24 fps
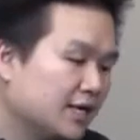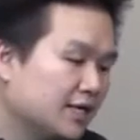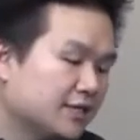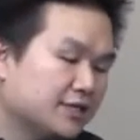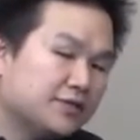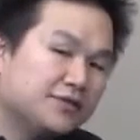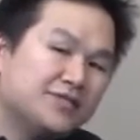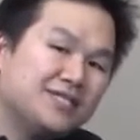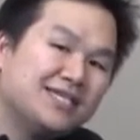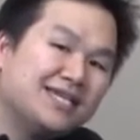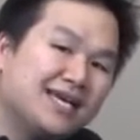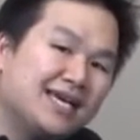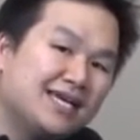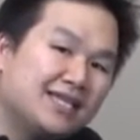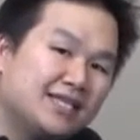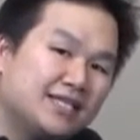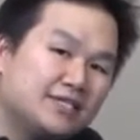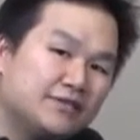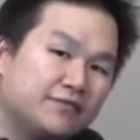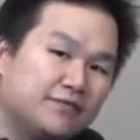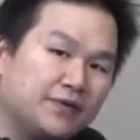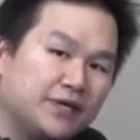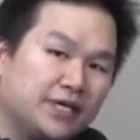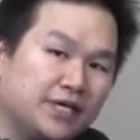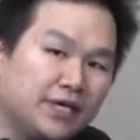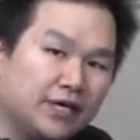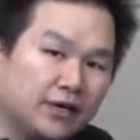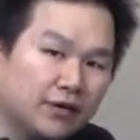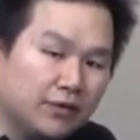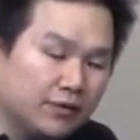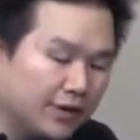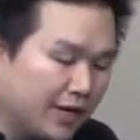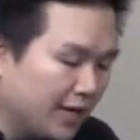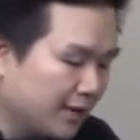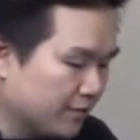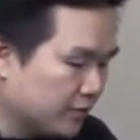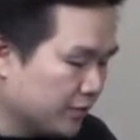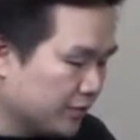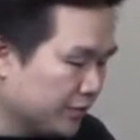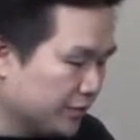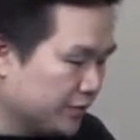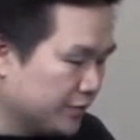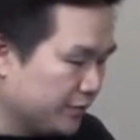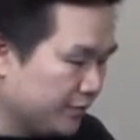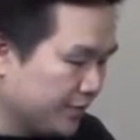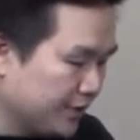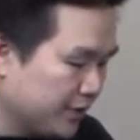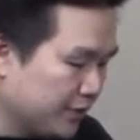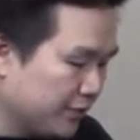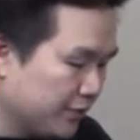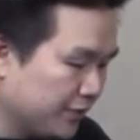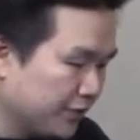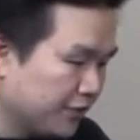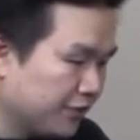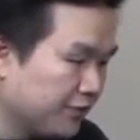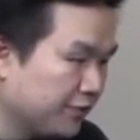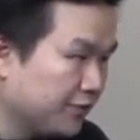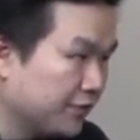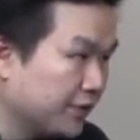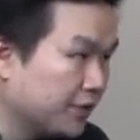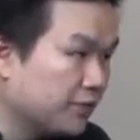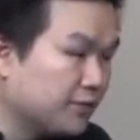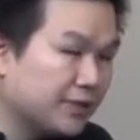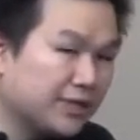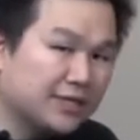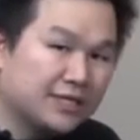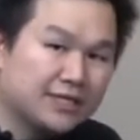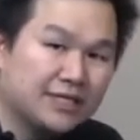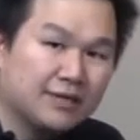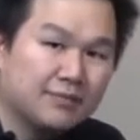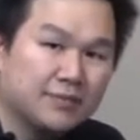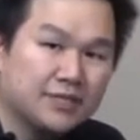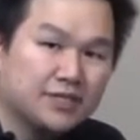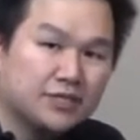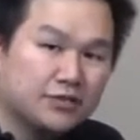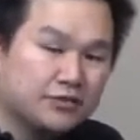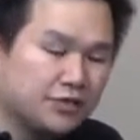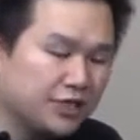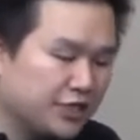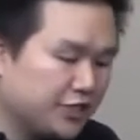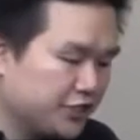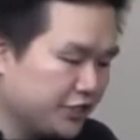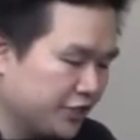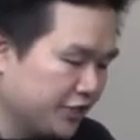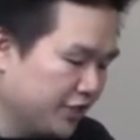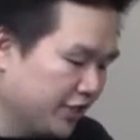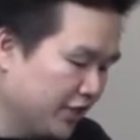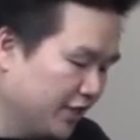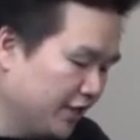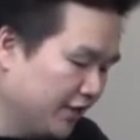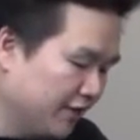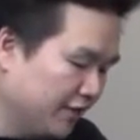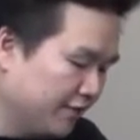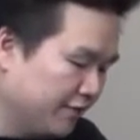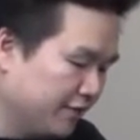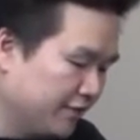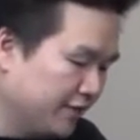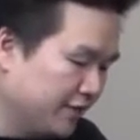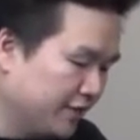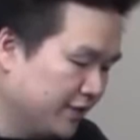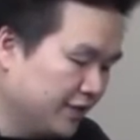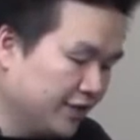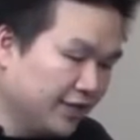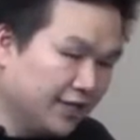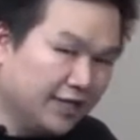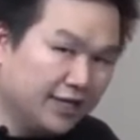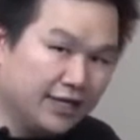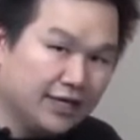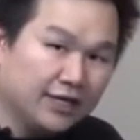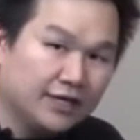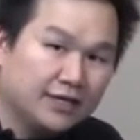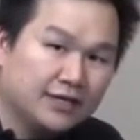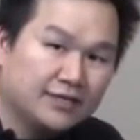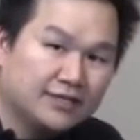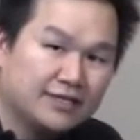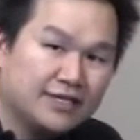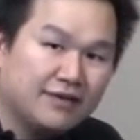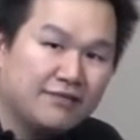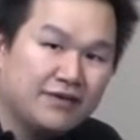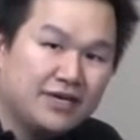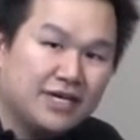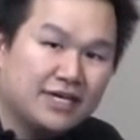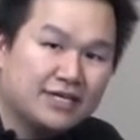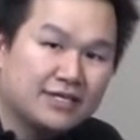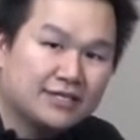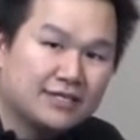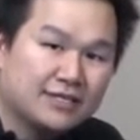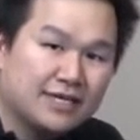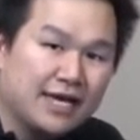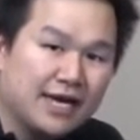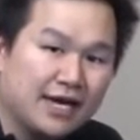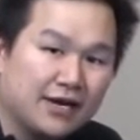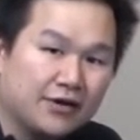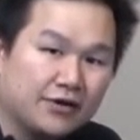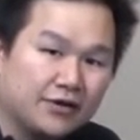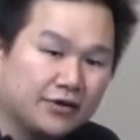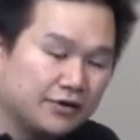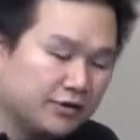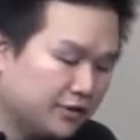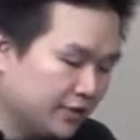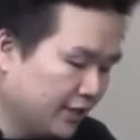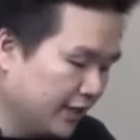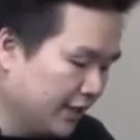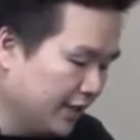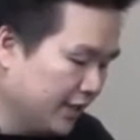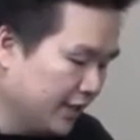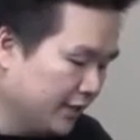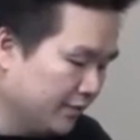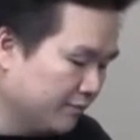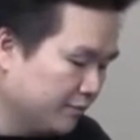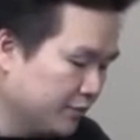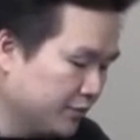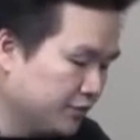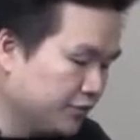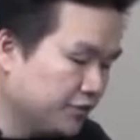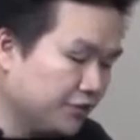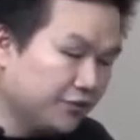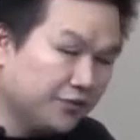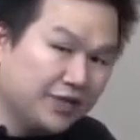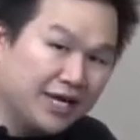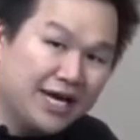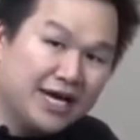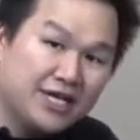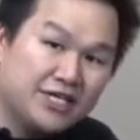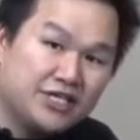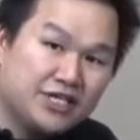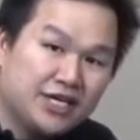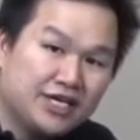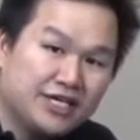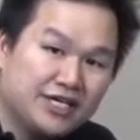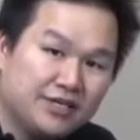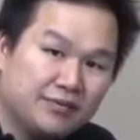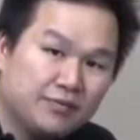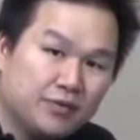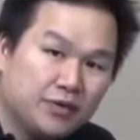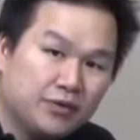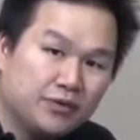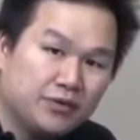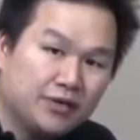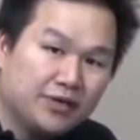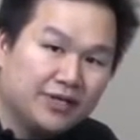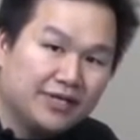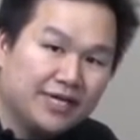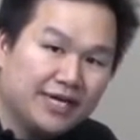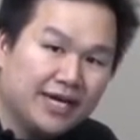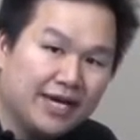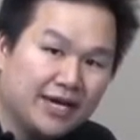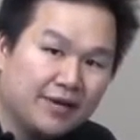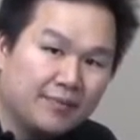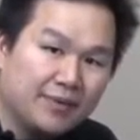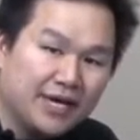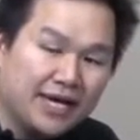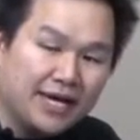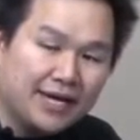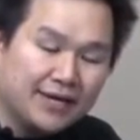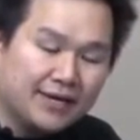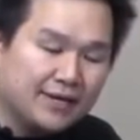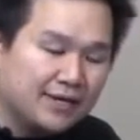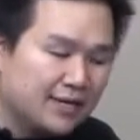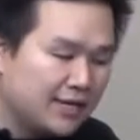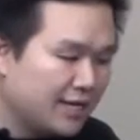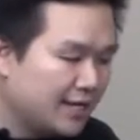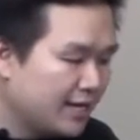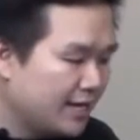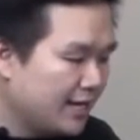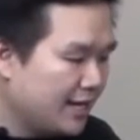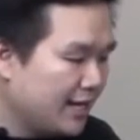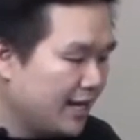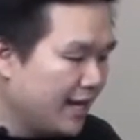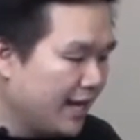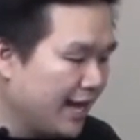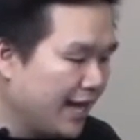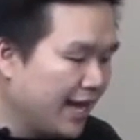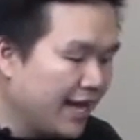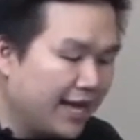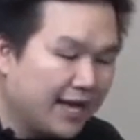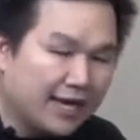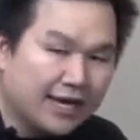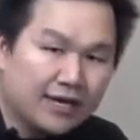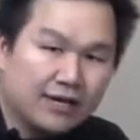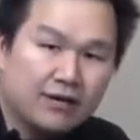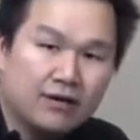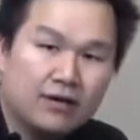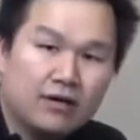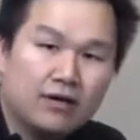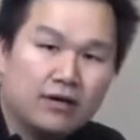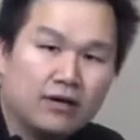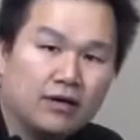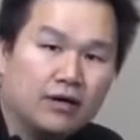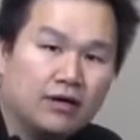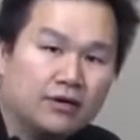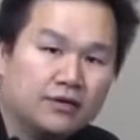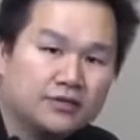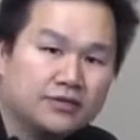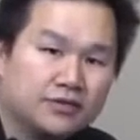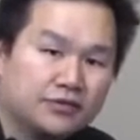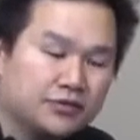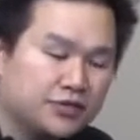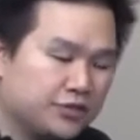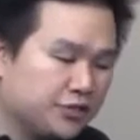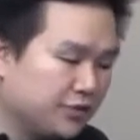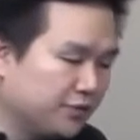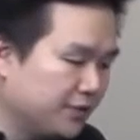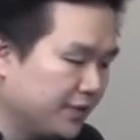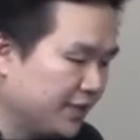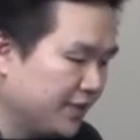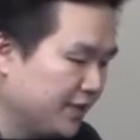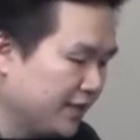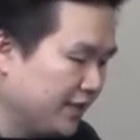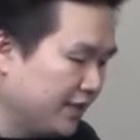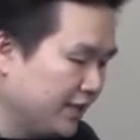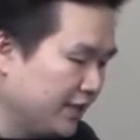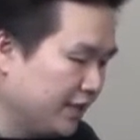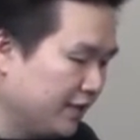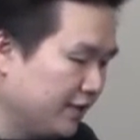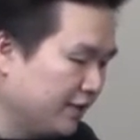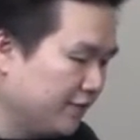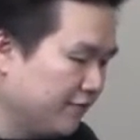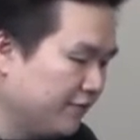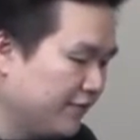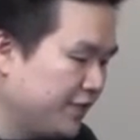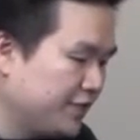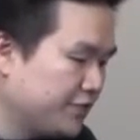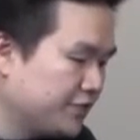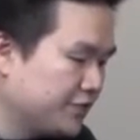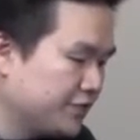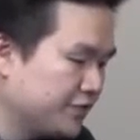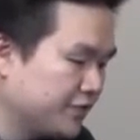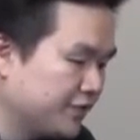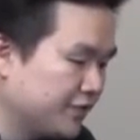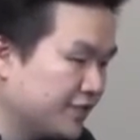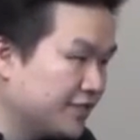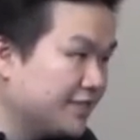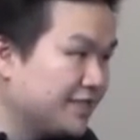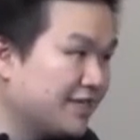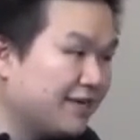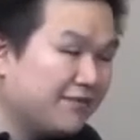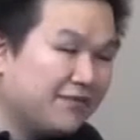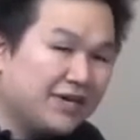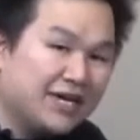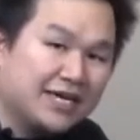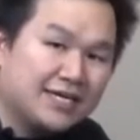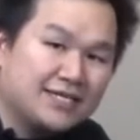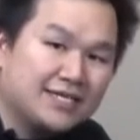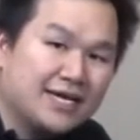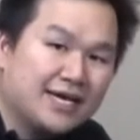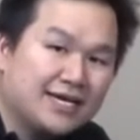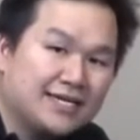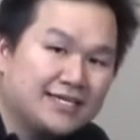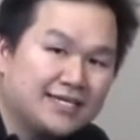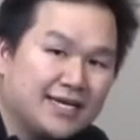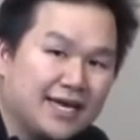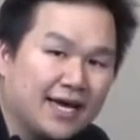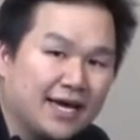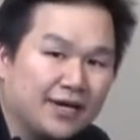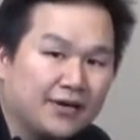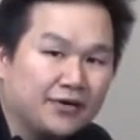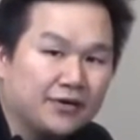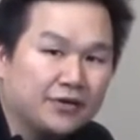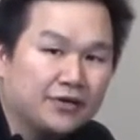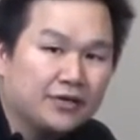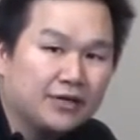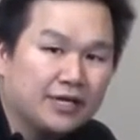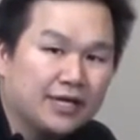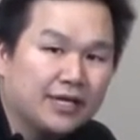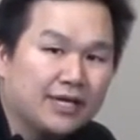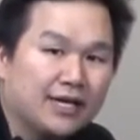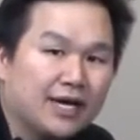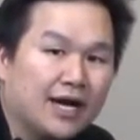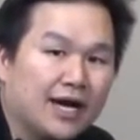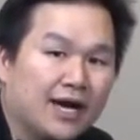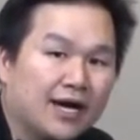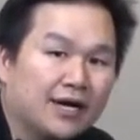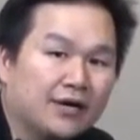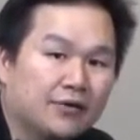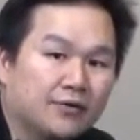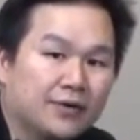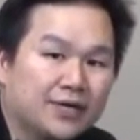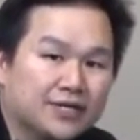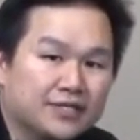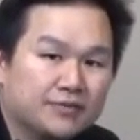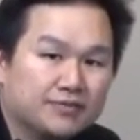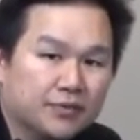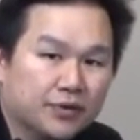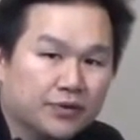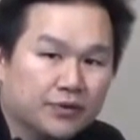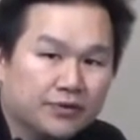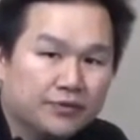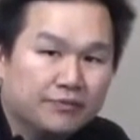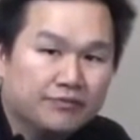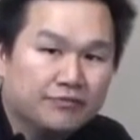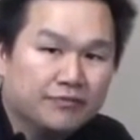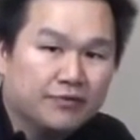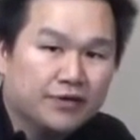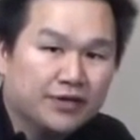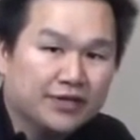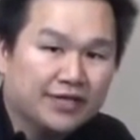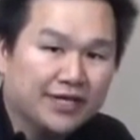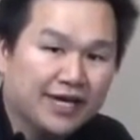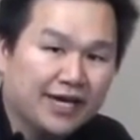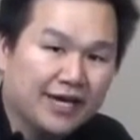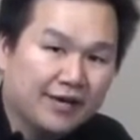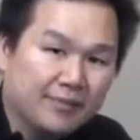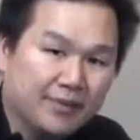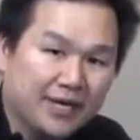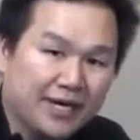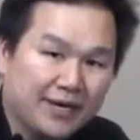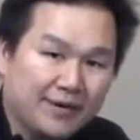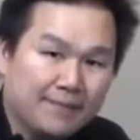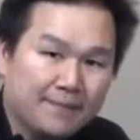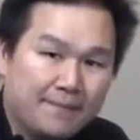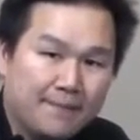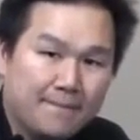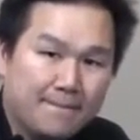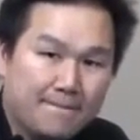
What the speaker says: So today in this video, I'm going to be going through a quick demonstration of the 7X scanner in Bluetooth HID mode on the iPad, and also showing the features of the 7XI scanner in iOS mode on the iPad.